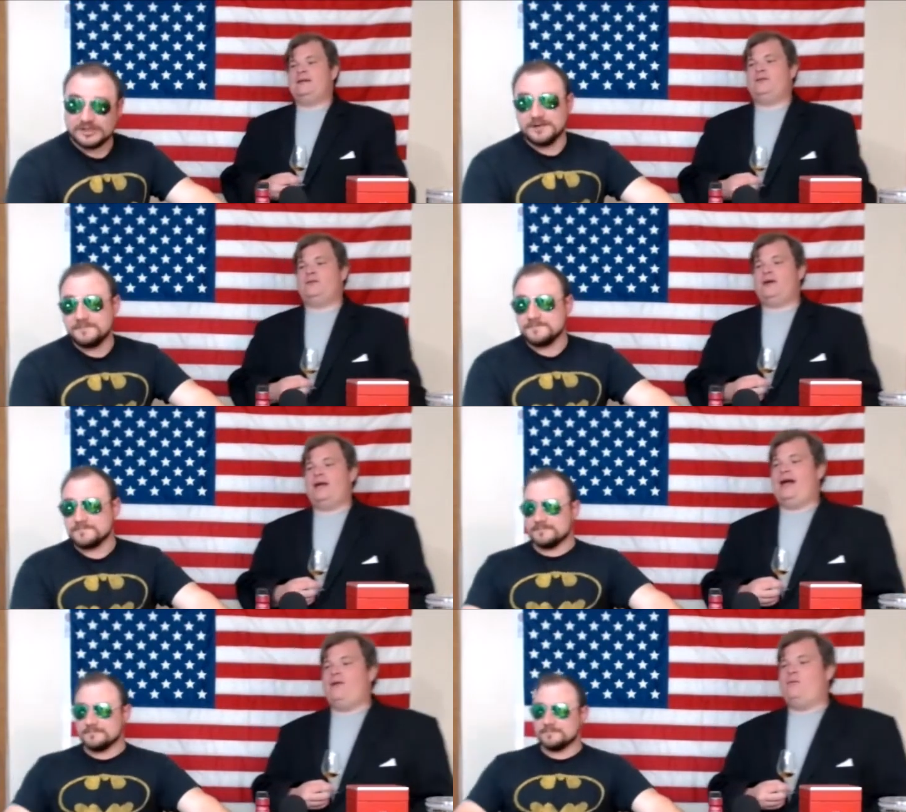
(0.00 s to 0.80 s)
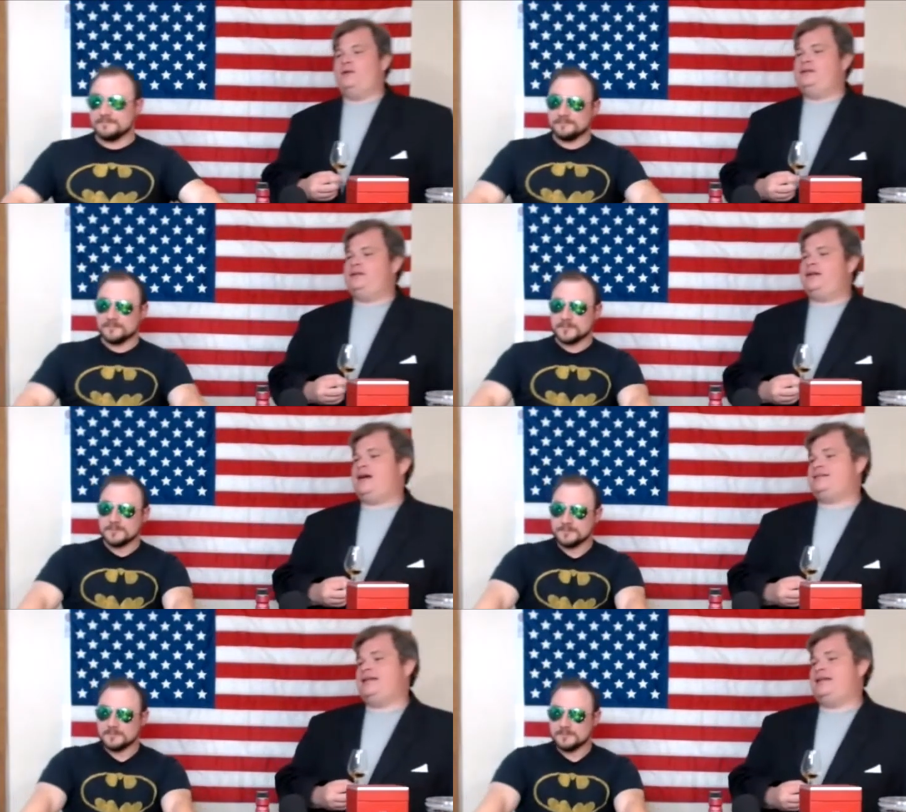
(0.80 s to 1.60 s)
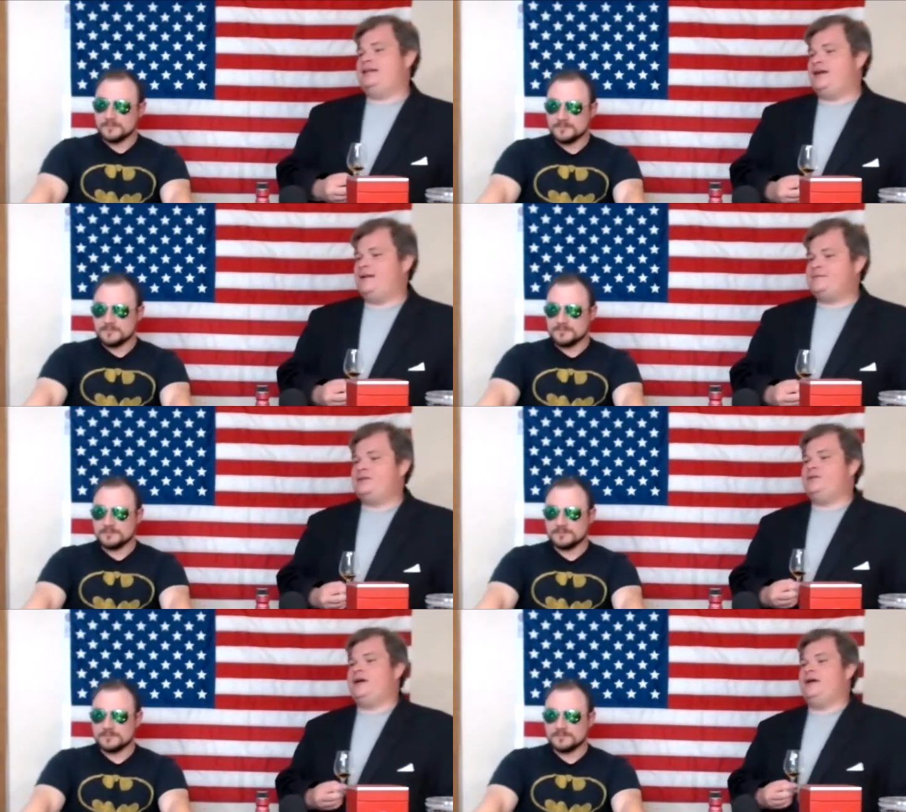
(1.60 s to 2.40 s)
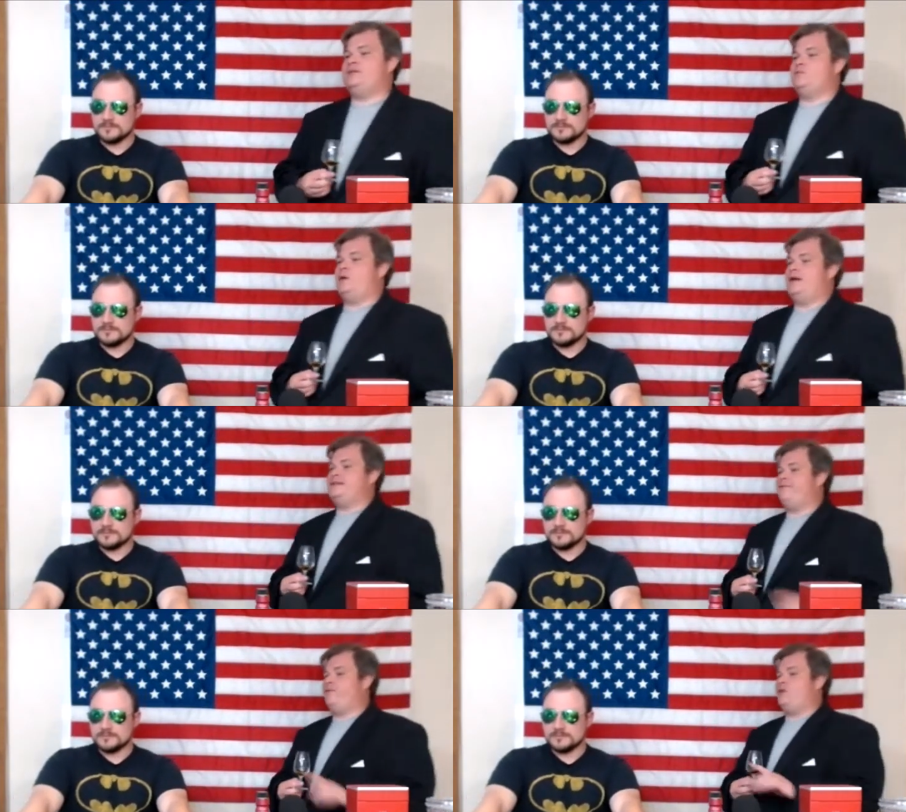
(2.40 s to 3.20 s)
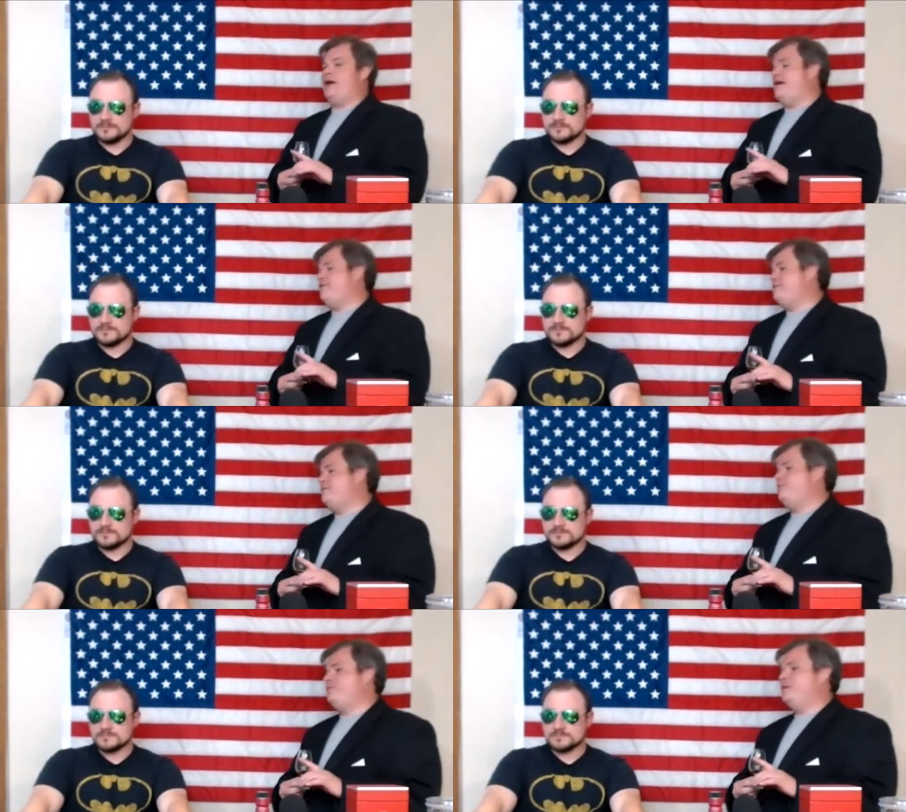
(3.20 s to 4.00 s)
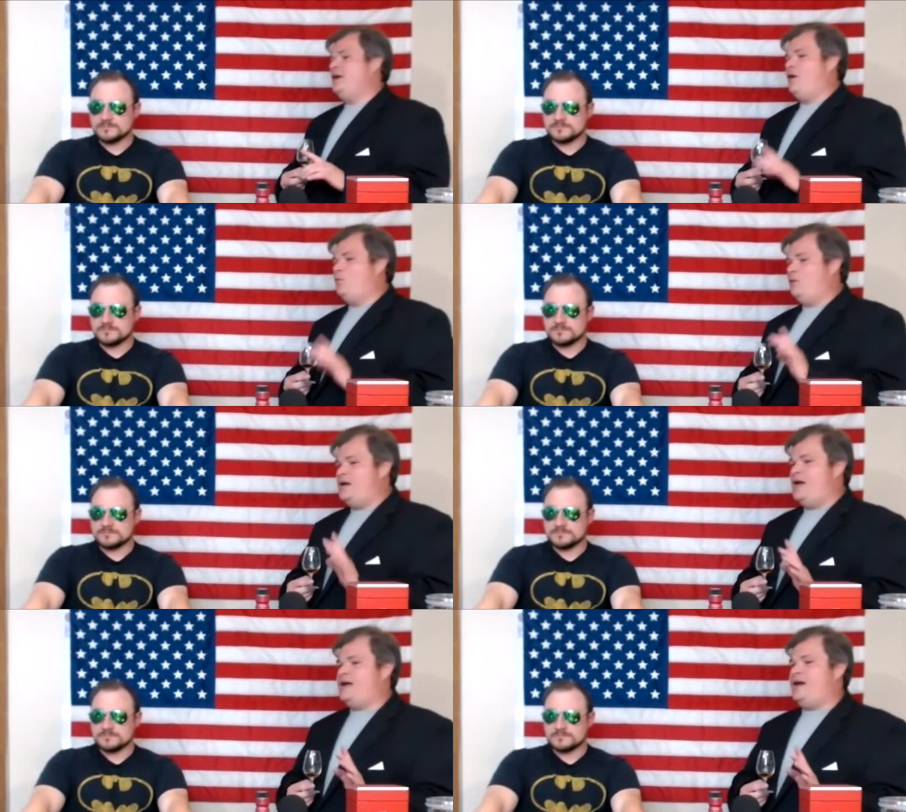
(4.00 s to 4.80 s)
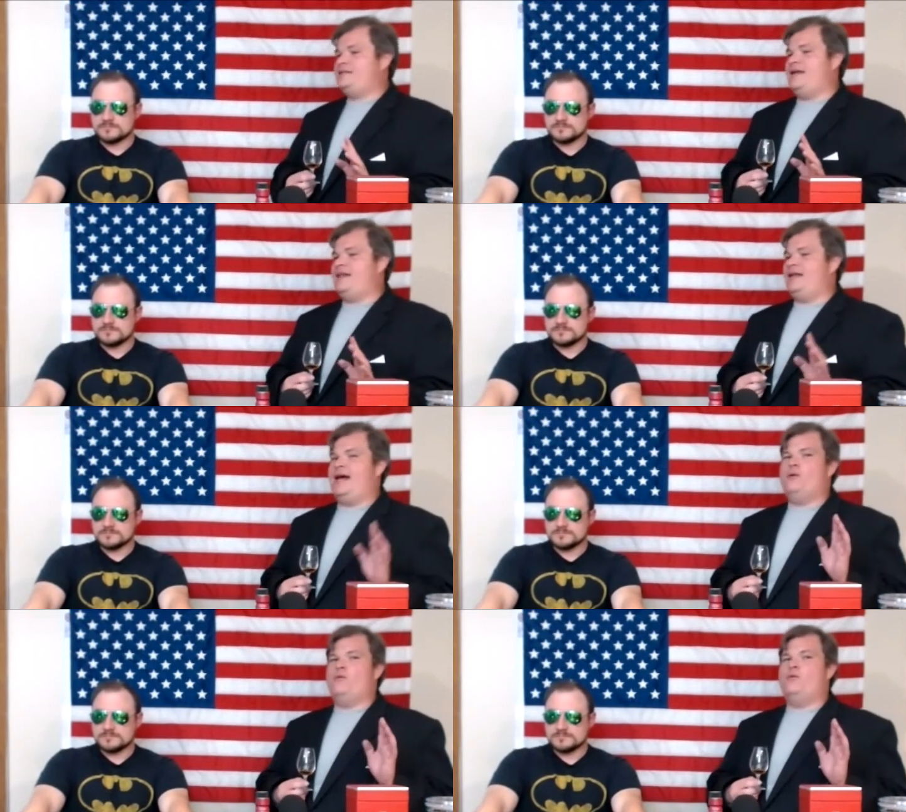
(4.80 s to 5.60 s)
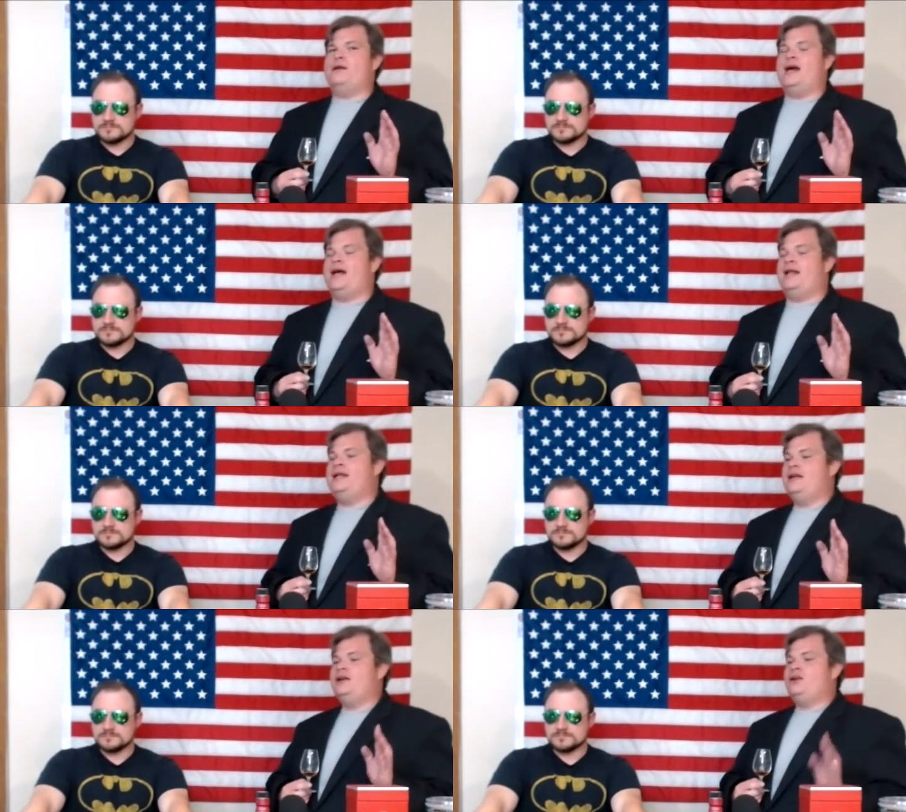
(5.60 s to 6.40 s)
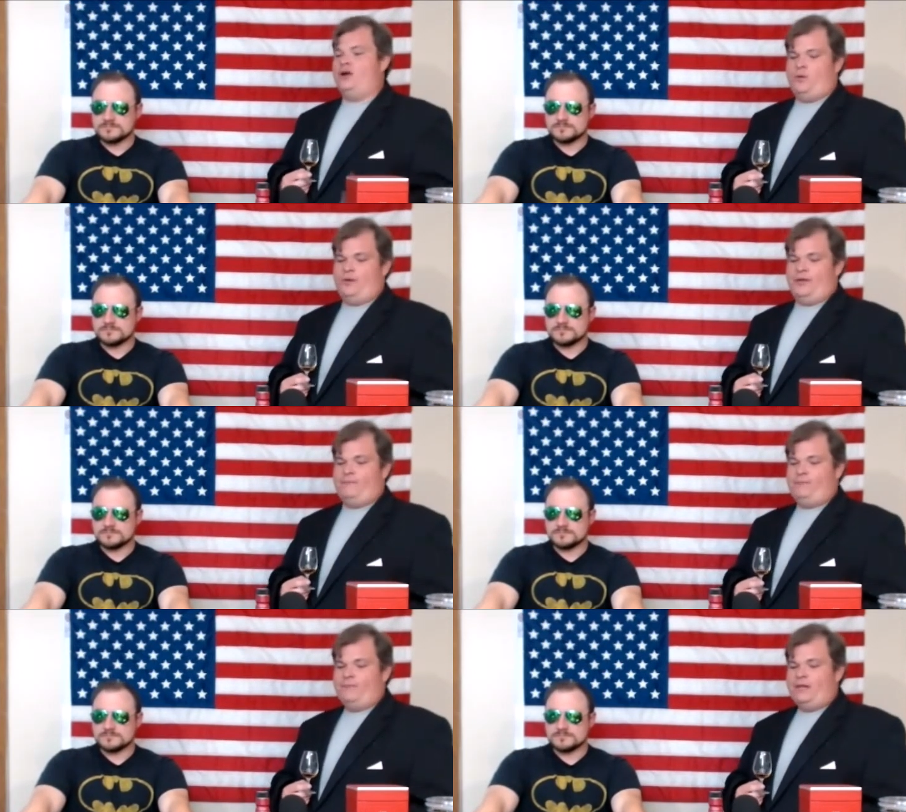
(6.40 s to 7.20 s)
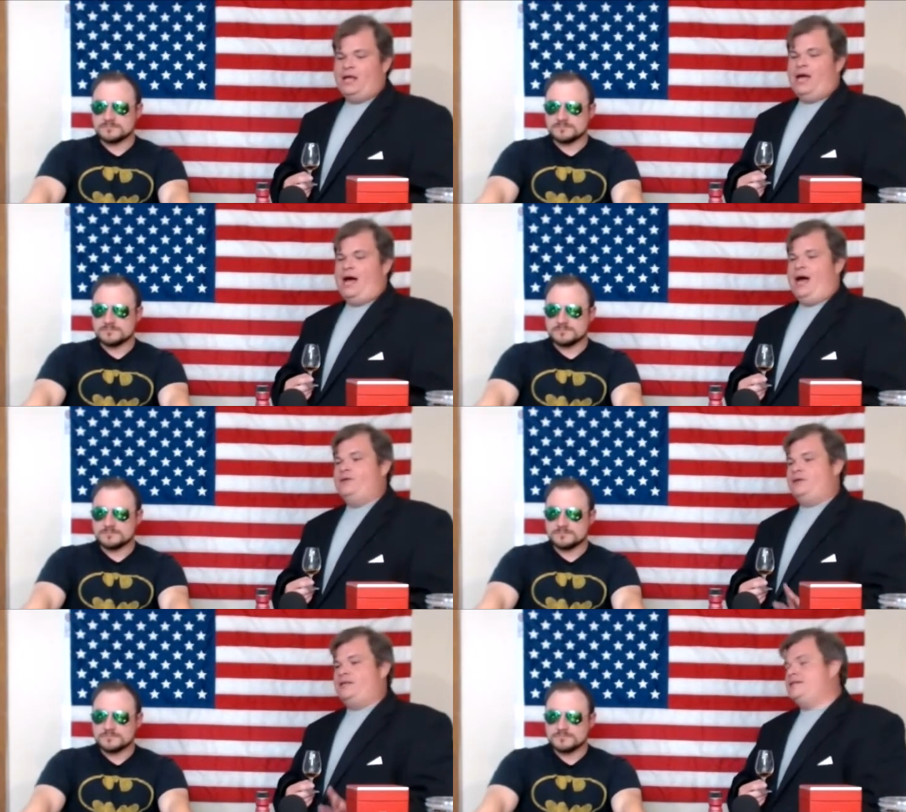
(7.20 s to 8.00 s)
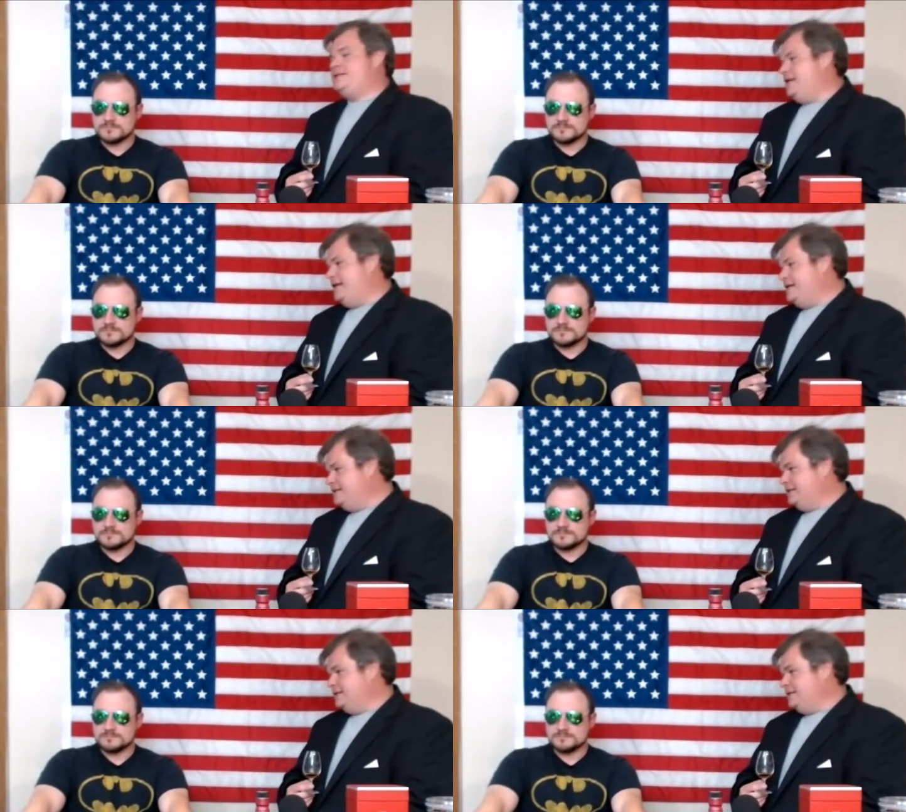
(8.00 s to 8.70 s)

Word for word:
Speaker 1: You're right. I wouldn't cocktail it. You're absolutely right, which is why it's not 4.5. I would not cocktail it. I would not cook with it. I would drink this neat,